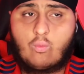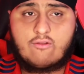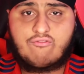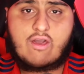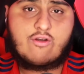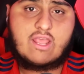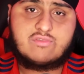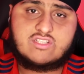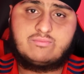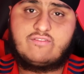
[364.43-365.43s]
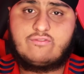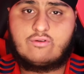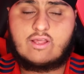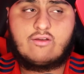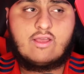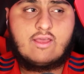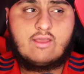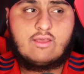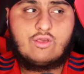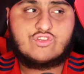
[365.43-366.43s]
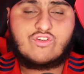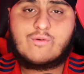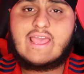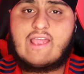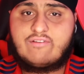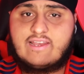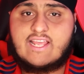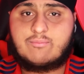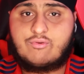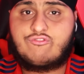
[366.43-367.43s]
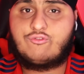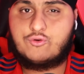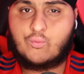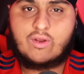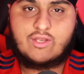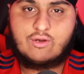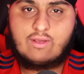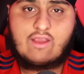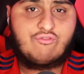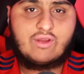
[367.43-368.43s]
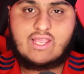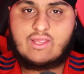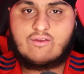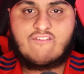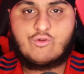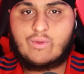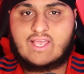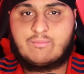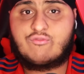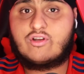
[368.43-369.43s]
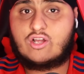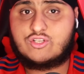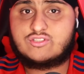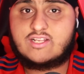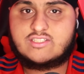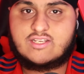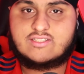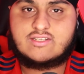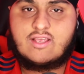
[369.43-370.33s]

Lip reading: One final name of this midfield, it was very heavily linked before the window. Every week it'd be Renato Sanches.